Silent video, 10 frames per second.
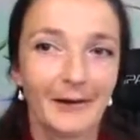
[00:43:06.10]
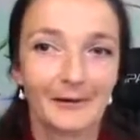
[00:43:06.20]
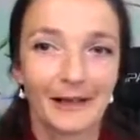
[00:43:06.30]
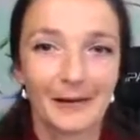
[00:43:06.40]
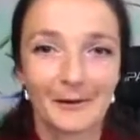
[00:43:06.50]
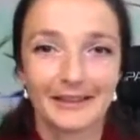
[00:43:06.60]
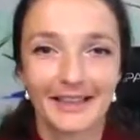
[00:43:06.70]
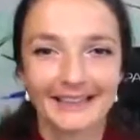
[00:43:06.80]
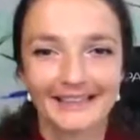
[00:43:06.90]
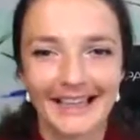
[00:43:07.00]
out our
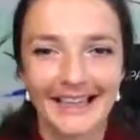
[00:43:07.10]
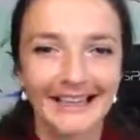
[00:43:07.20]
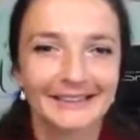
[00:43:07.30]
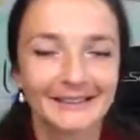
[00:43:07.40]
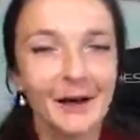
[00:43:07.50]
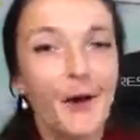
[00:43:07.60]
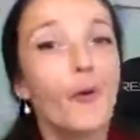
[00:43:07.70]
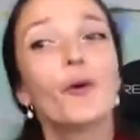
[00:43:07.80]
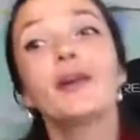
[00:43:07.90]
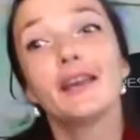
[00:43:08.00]
last days
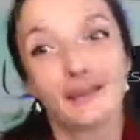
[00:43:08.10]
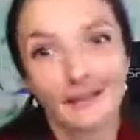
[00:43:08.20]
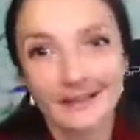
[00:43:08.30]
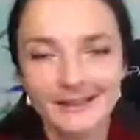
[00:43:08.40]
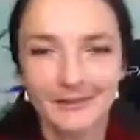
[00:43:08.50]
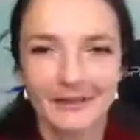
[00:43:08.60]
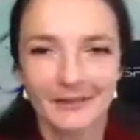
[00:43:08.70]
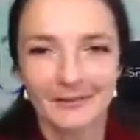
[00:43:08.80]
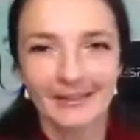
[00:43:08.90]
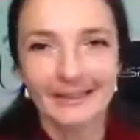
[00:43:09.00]
or years
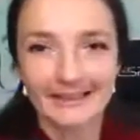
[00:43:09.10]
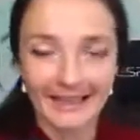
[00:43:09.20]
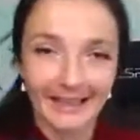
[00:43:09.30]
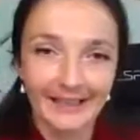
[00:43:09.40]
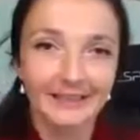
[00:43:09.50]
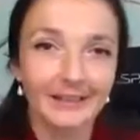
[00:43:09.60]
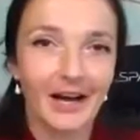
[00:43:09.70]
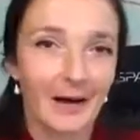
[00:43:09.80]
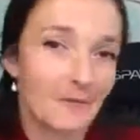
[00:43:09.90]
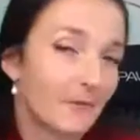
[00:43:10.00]
whatever it is and
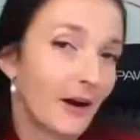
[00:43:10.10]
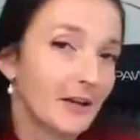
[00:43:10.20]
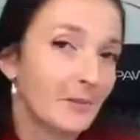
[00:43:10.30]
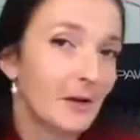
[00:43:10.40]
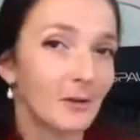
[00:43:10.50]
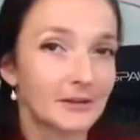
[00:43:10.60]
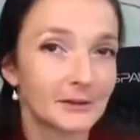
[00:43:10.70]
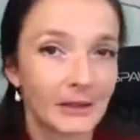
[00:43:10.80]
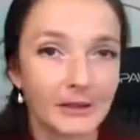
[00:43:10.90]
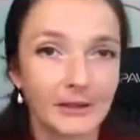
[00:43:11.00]
um, find me on
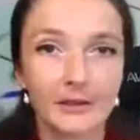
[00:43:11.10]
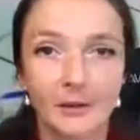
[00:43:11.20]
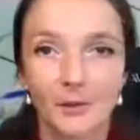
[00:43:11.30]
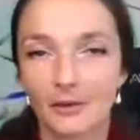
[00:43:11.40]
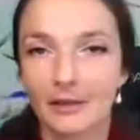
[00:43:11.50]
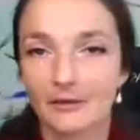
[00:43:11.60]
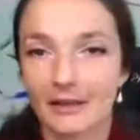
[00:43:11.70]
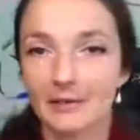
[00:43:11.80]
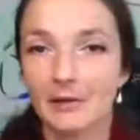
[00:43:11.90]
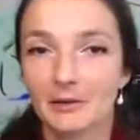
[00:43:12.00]
twitter or
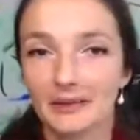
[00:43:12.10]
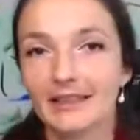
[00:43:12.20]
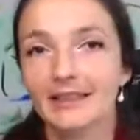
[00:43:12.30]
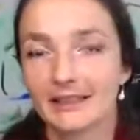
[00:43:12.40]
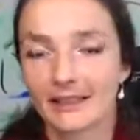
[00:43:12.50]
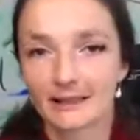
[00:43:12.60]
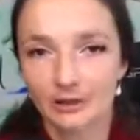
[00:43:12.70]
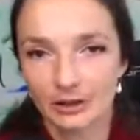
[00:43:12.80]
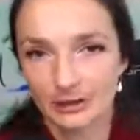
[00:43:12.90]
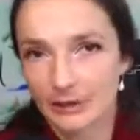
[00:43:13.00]
find me on
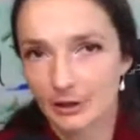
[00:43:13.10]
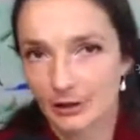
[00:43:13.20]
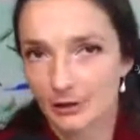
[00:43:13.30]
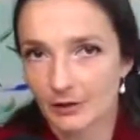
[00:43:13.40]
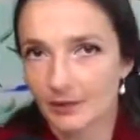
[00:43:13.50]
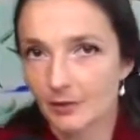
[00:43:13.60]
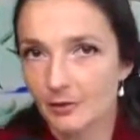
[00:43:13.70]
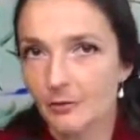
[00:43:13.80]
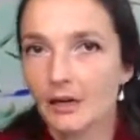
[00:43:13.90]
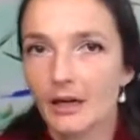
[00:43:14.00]
linkedin just make sure that
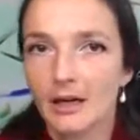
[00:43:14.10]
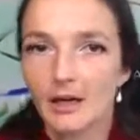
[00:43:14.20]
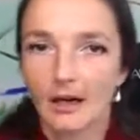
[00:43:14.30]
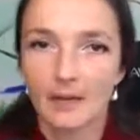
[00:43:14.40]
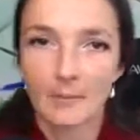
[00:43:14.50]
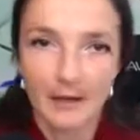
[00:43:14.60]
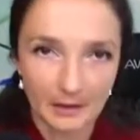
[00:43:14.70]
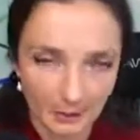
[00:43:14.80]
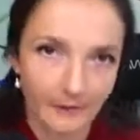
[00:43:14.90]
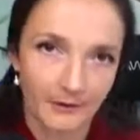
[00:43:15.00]
you uh,
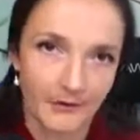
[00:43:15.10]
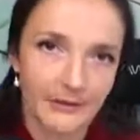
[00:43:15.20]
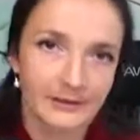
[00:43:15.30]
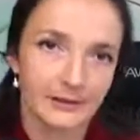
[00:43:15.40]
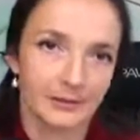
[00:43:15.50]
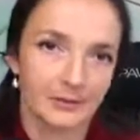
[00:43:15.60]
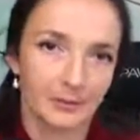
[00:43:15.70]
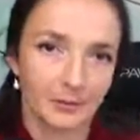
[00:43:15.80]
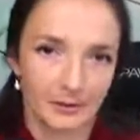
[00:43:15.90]
make the reference of